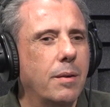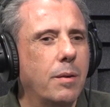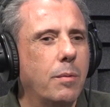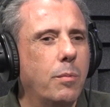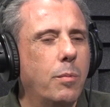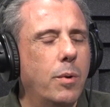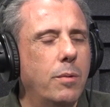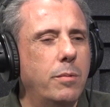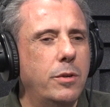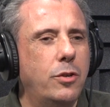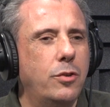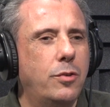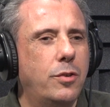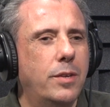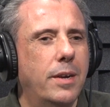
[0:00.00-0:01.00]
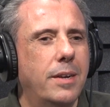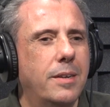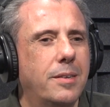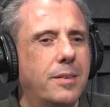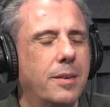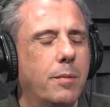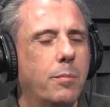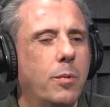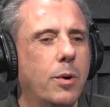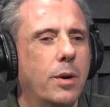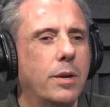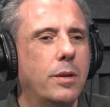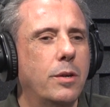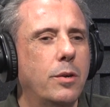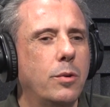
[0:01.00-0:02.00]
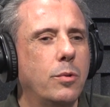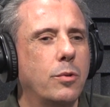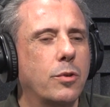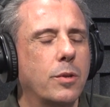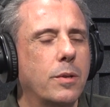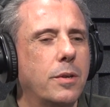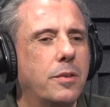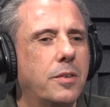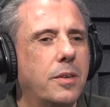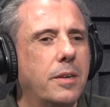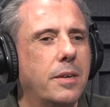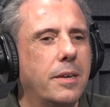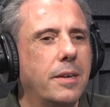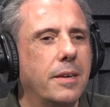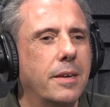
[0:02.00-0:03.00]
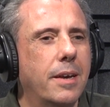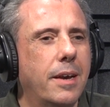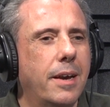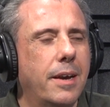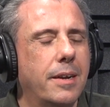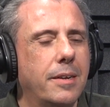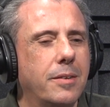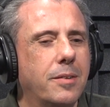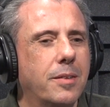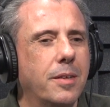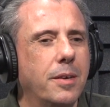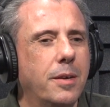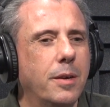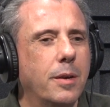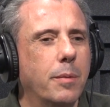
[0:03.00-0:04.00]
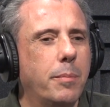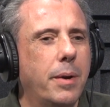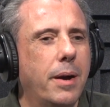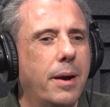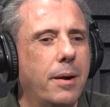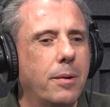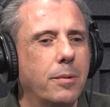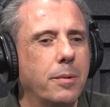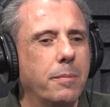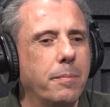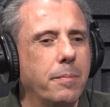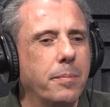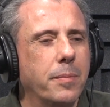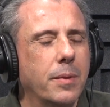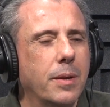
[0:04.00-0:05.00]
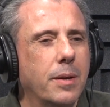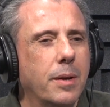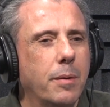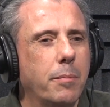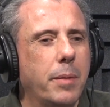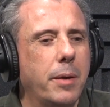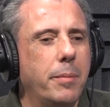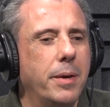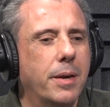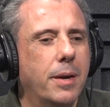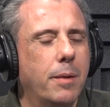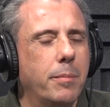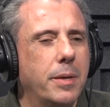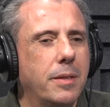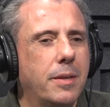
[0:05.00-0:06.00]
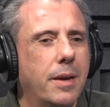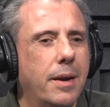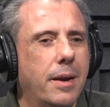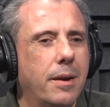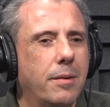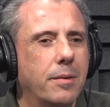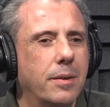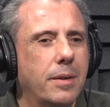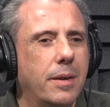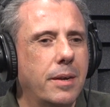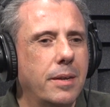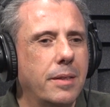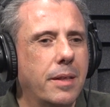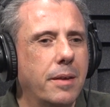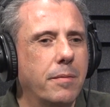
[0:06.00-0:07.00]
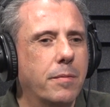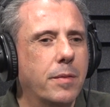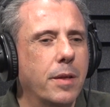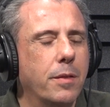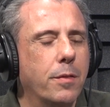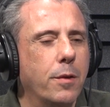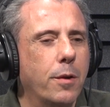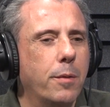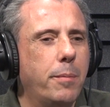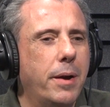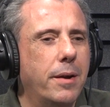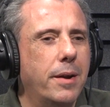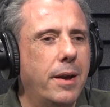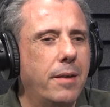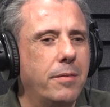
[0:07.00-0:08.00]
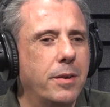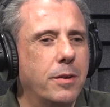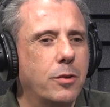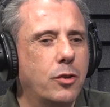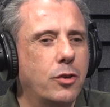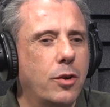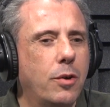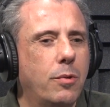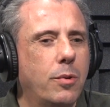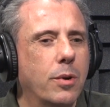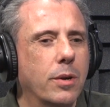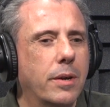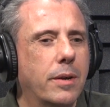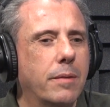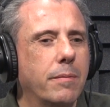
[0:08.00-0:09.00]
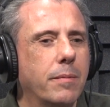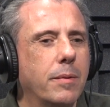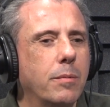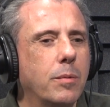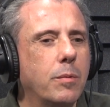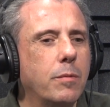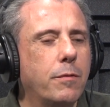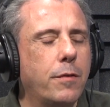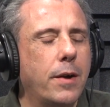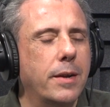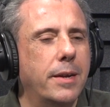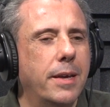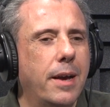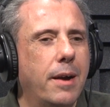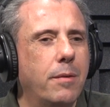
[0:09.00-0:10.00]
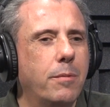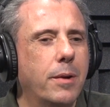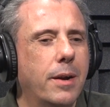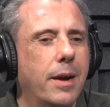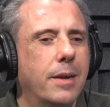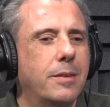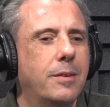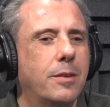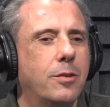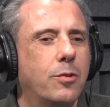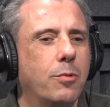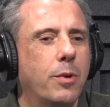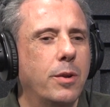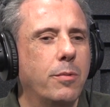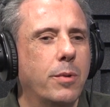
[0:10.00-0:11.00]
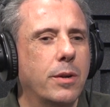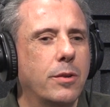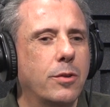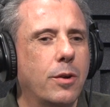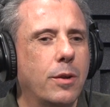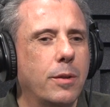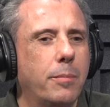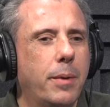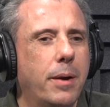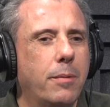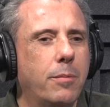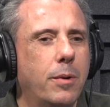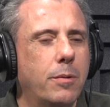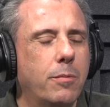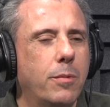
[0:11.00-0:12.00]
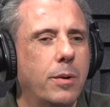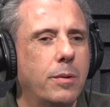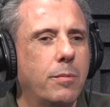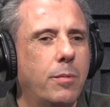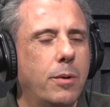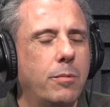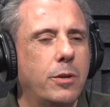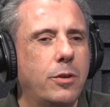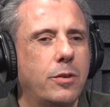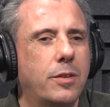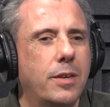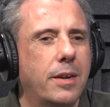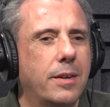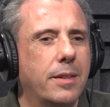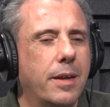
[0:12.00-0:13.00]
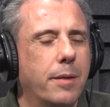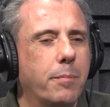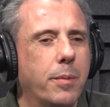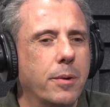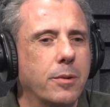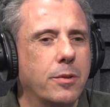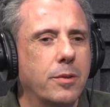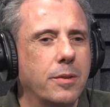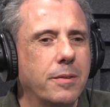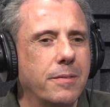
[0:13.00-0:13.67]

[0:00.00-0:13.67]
What would you say to someone who's listening and is thinking about maybe coming down and they thought about having a show or finding out what Access 21 is all about? What would you say to that person?